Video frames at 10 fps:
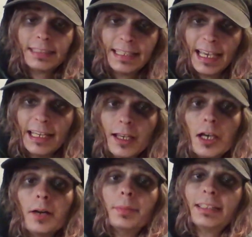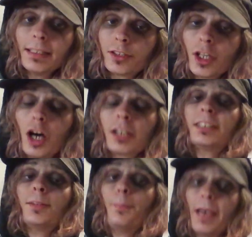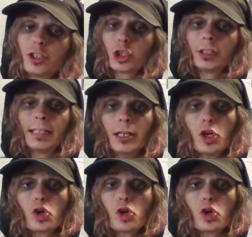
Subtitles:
hit, but this song especially